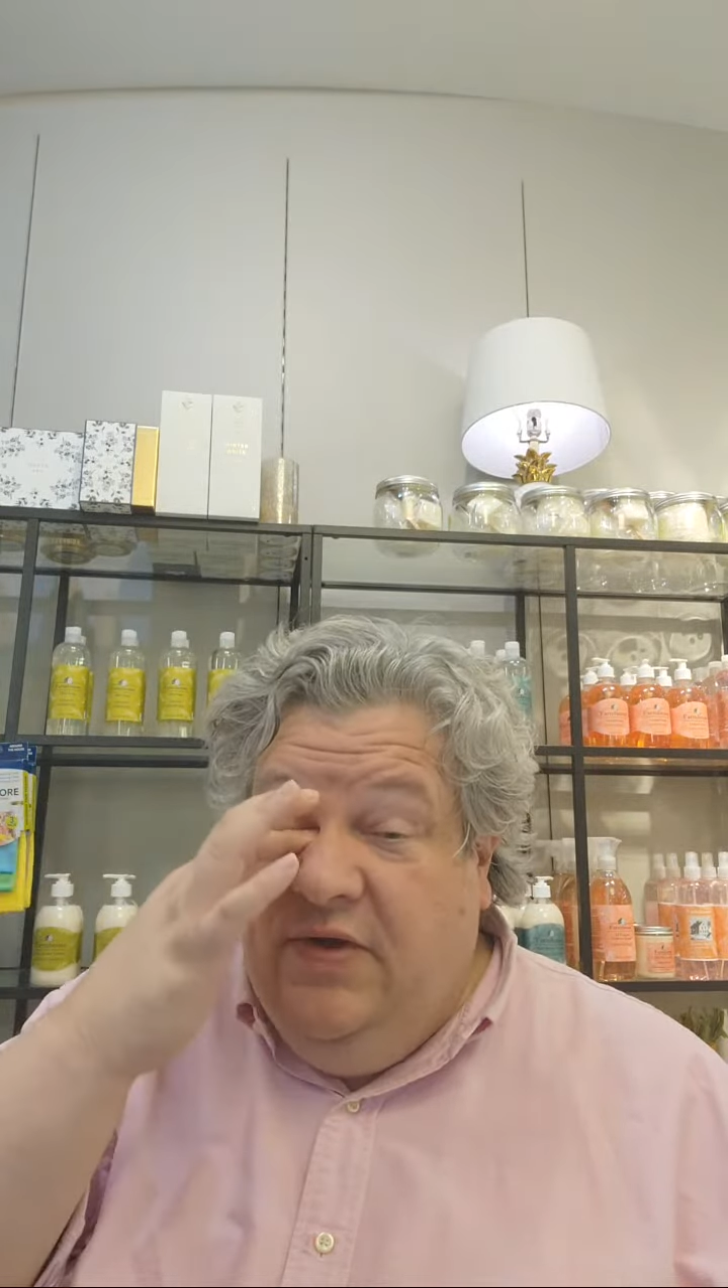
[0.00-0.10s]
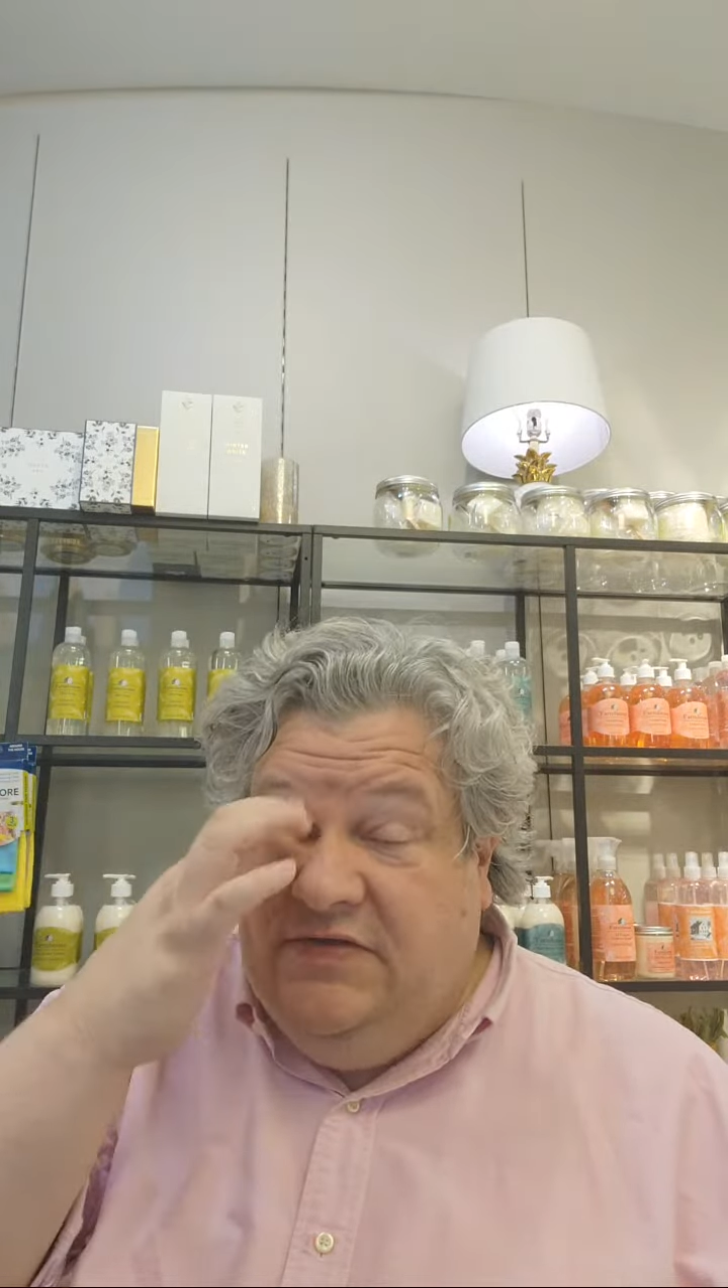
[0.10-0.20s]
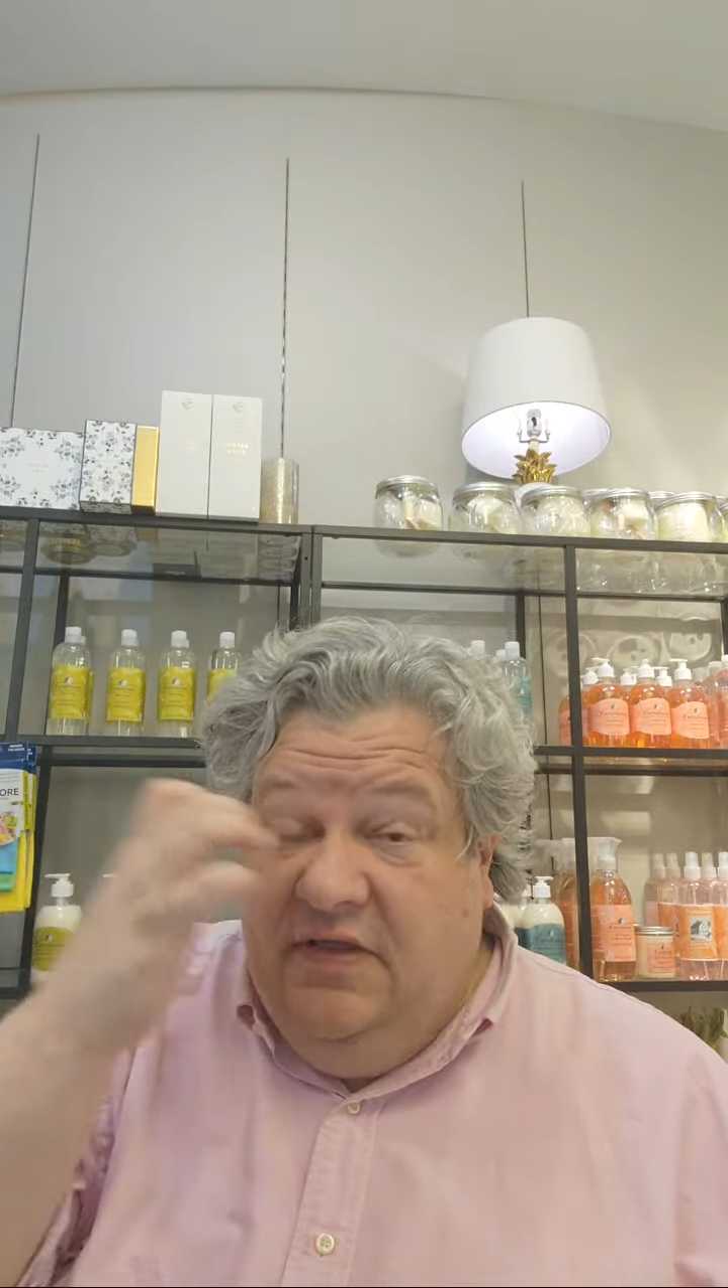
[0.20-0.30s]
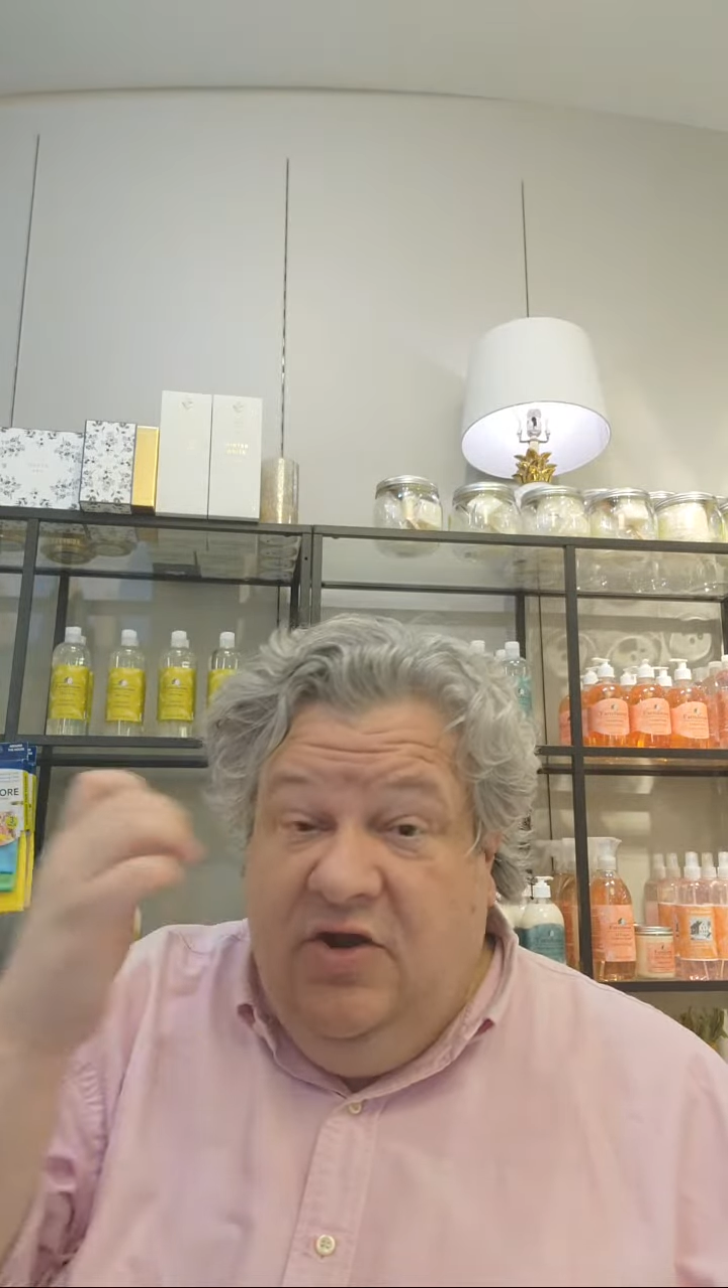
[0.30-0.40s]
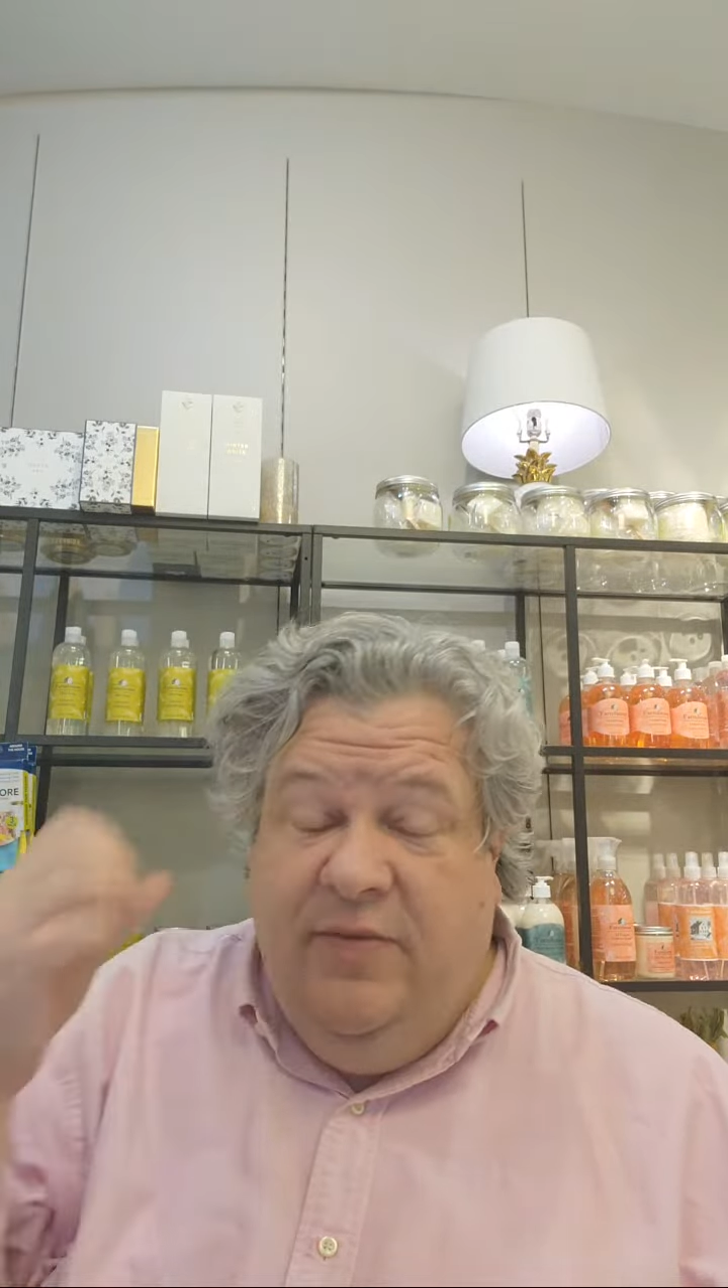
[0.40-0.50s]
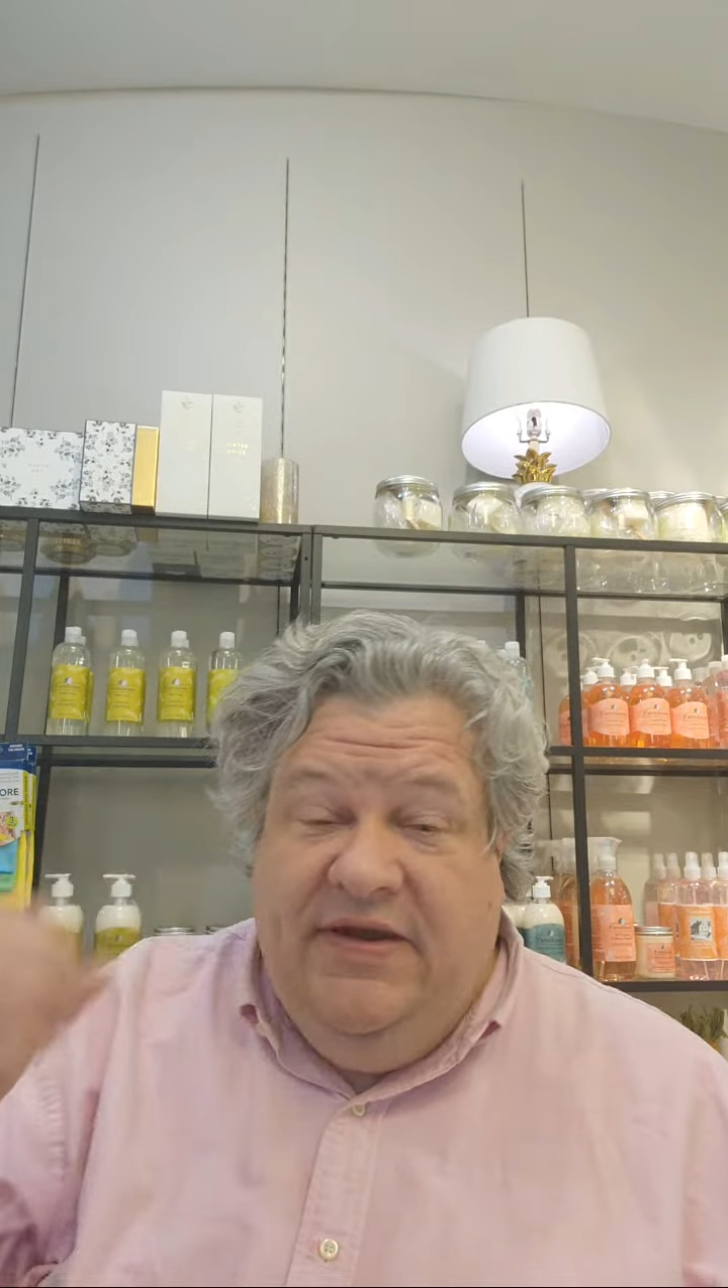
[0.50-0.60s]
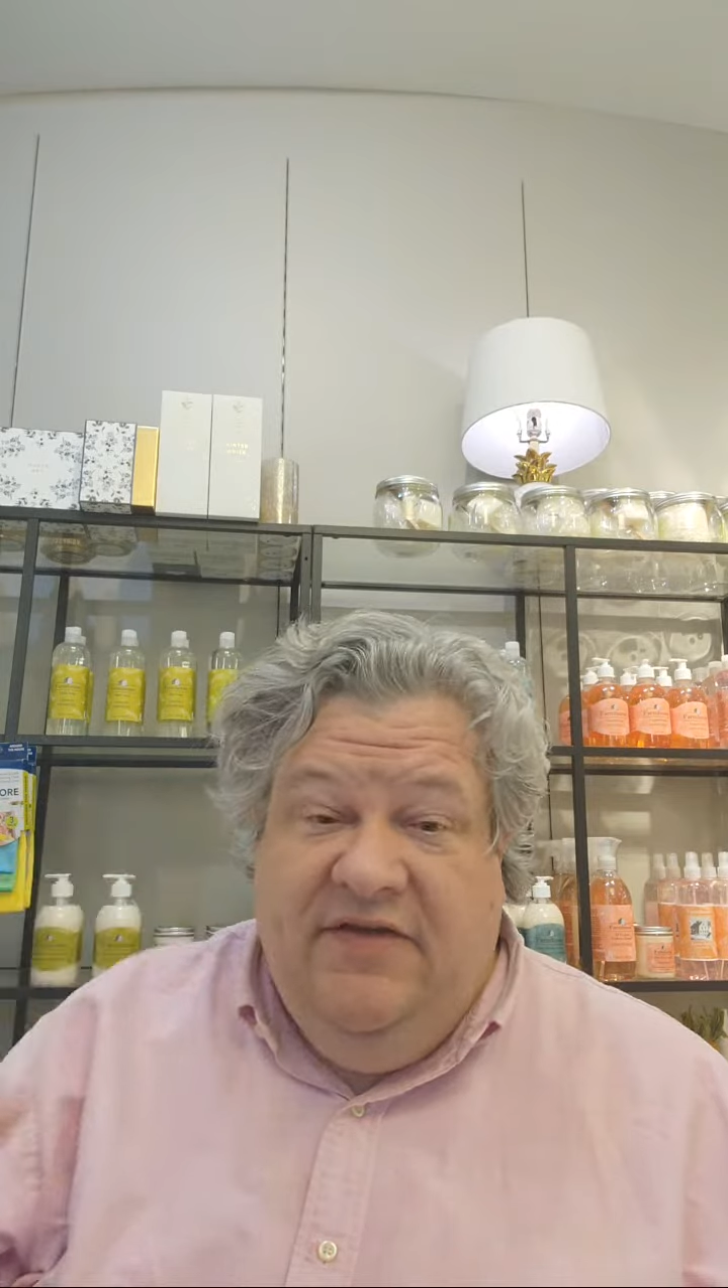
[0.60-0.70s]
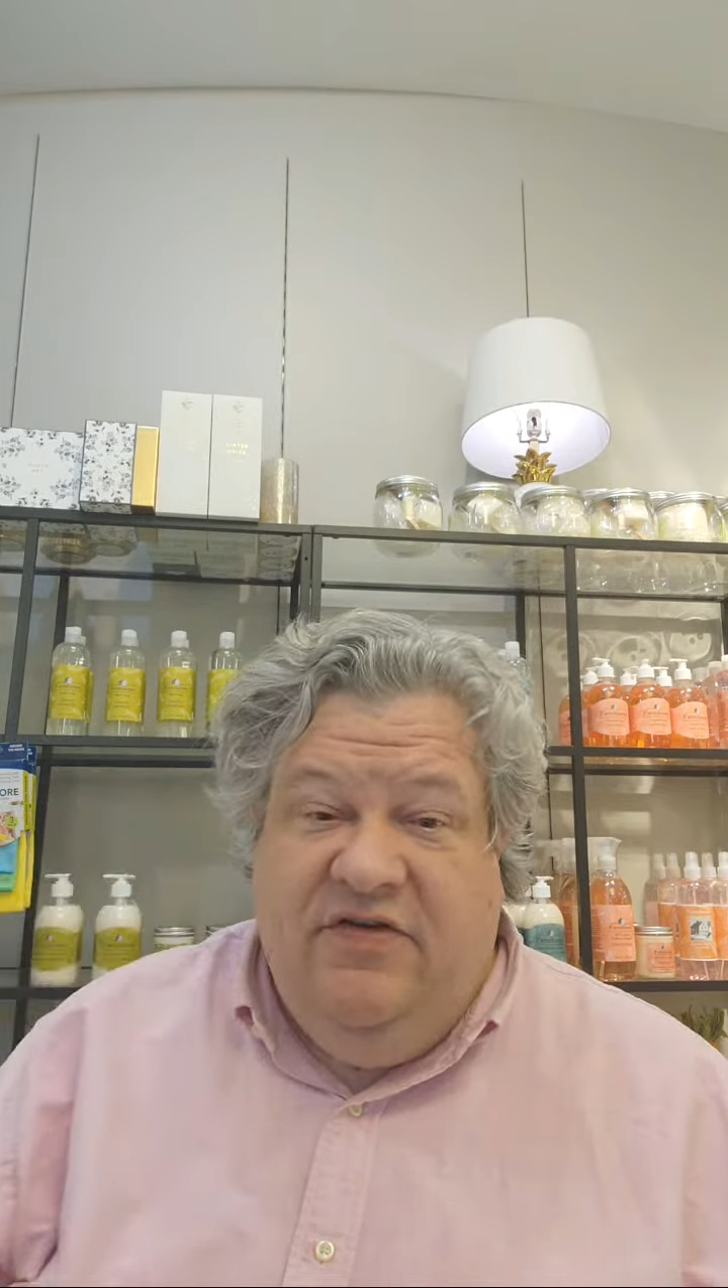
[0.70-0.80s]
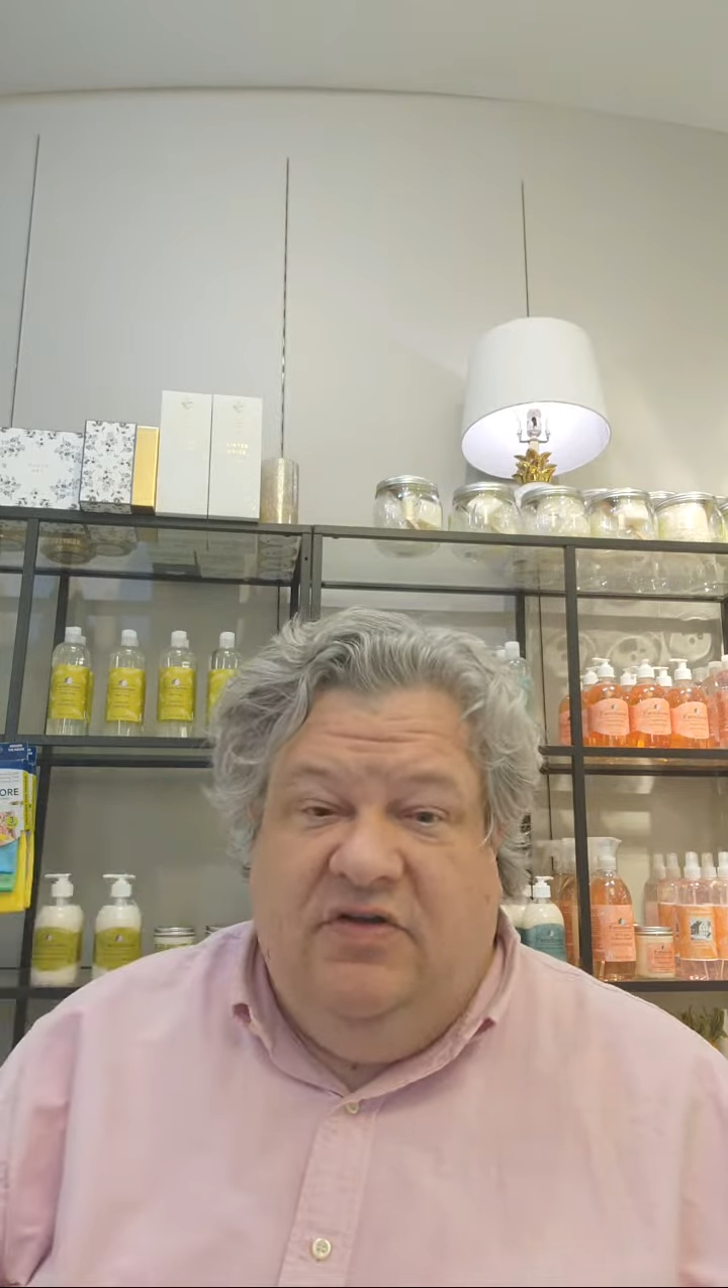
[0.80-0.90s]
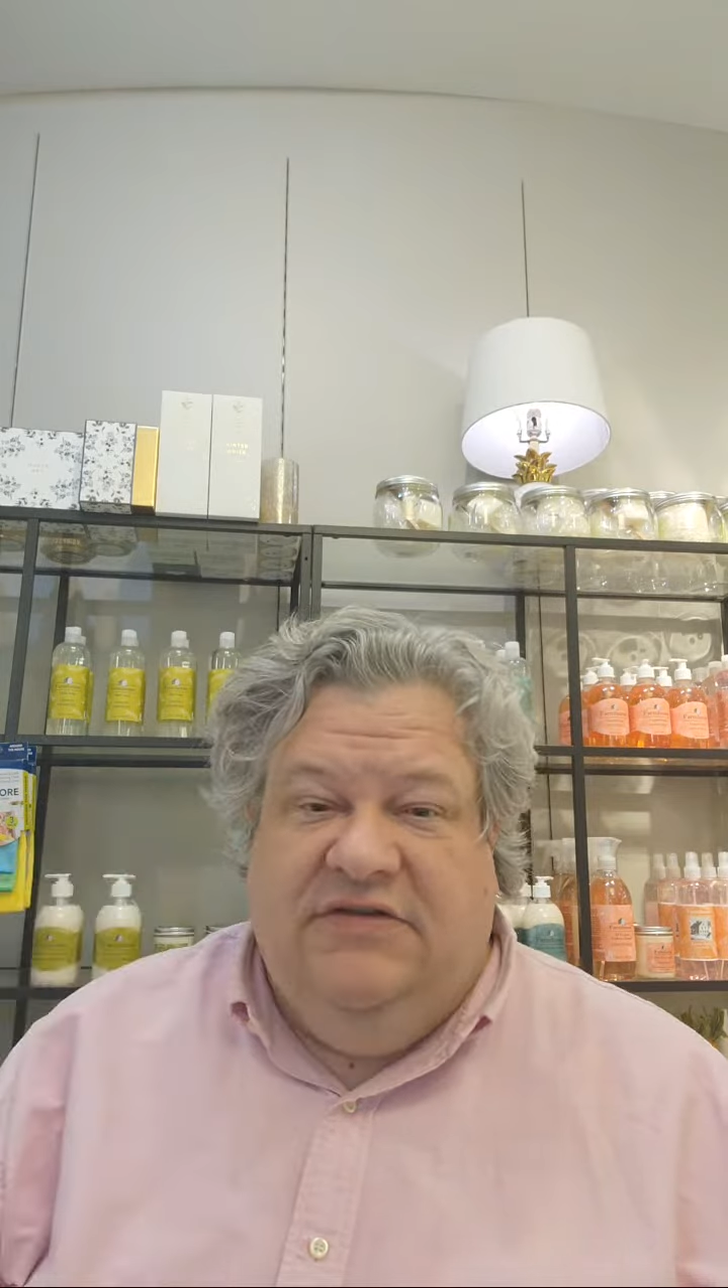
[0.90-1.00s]
it's a little bit
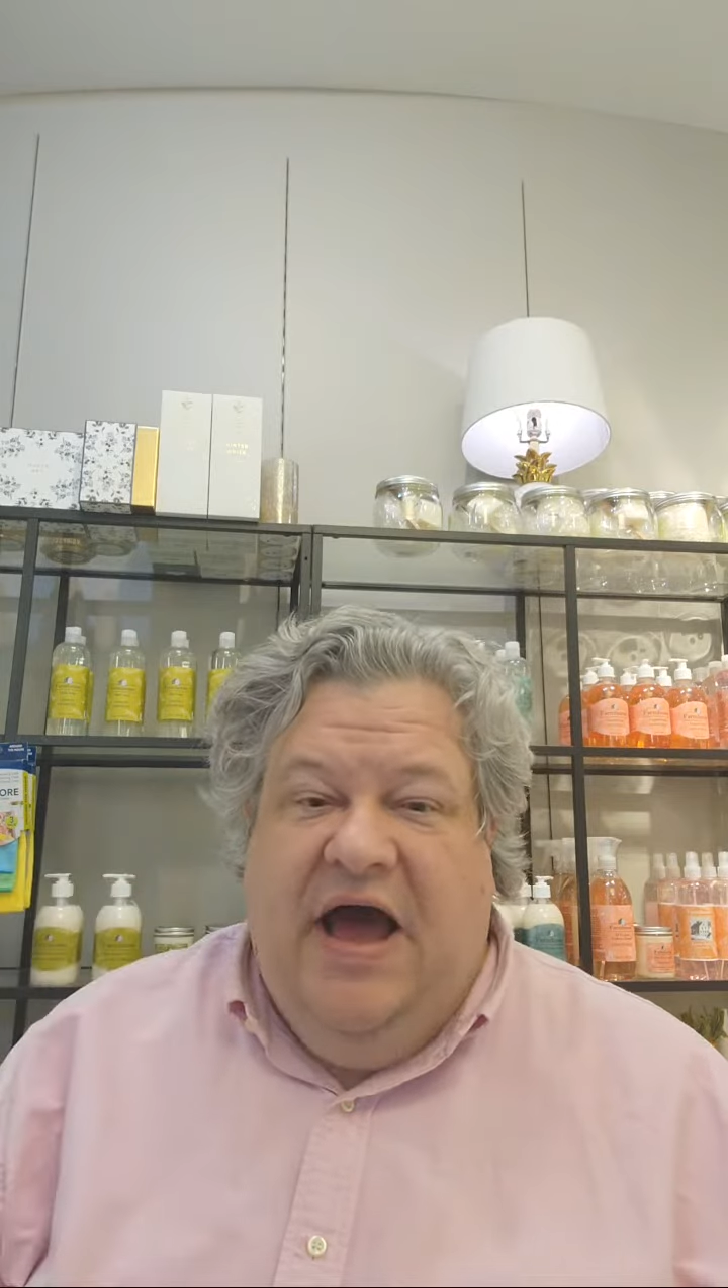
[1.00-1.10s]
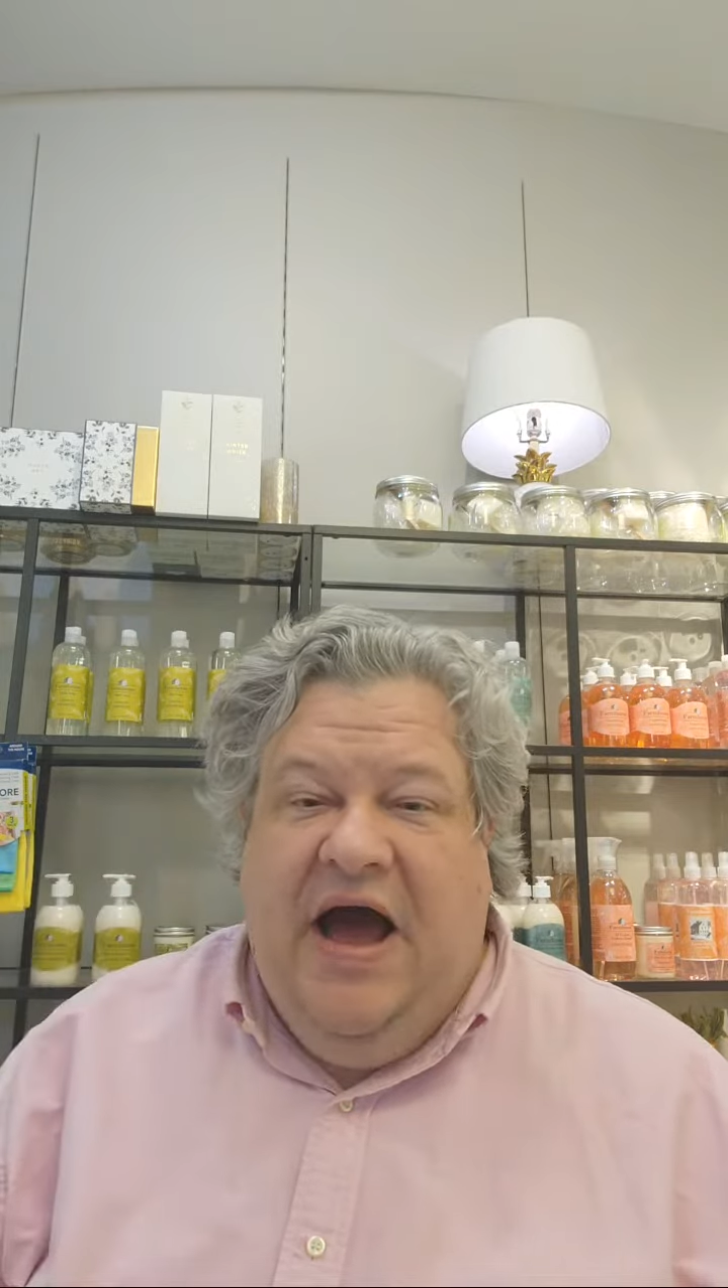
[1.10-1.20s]
difficult to